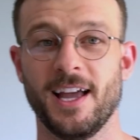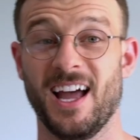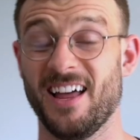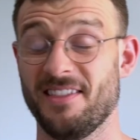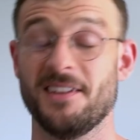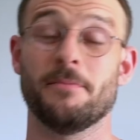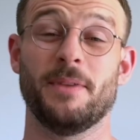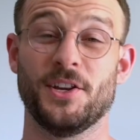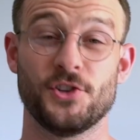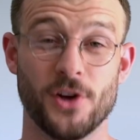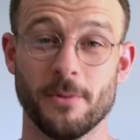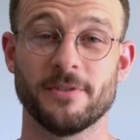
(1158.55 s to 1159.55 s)
I think a big
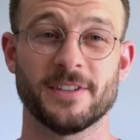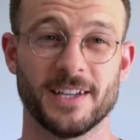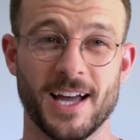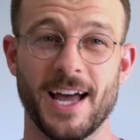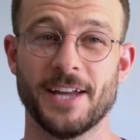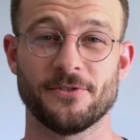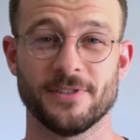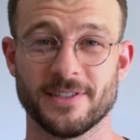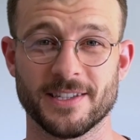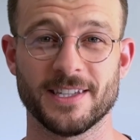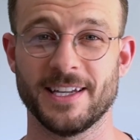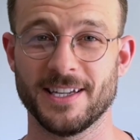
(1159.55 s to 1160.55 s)
job of
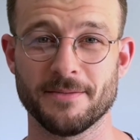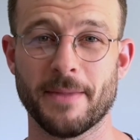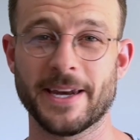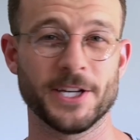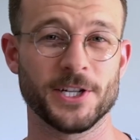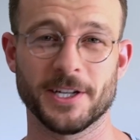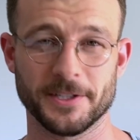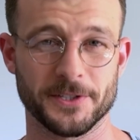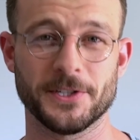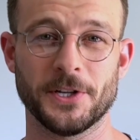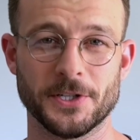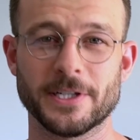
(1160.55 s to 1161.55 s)
psychiatrists is managing
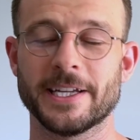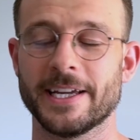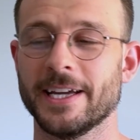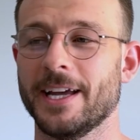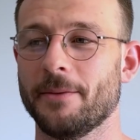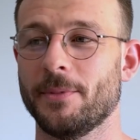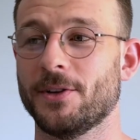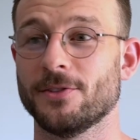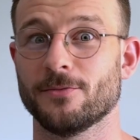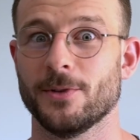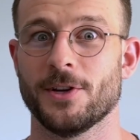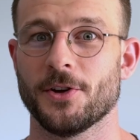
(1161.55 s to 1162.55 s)
uncertainty, because
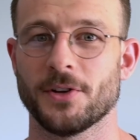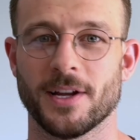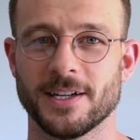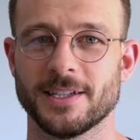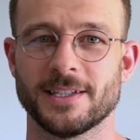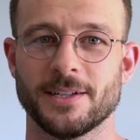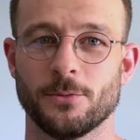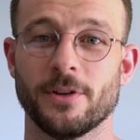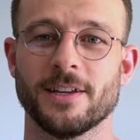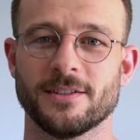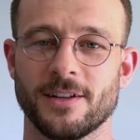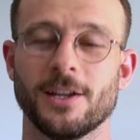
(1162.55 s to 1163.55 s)
we don't understand, well,
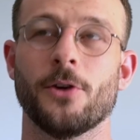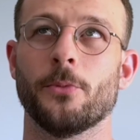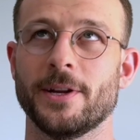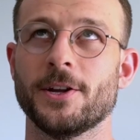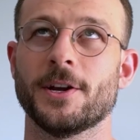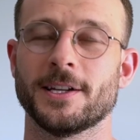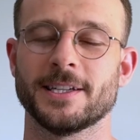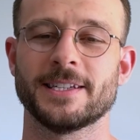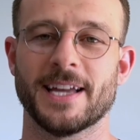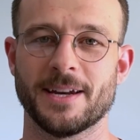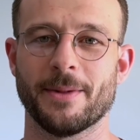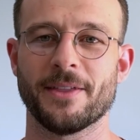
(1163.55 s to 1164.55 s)
there's a lot we don't
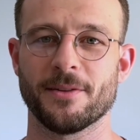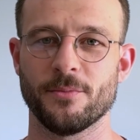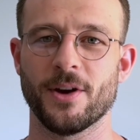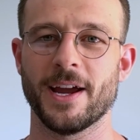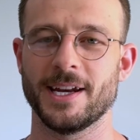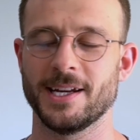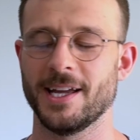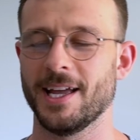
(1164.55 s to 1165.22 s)
understand about the brain,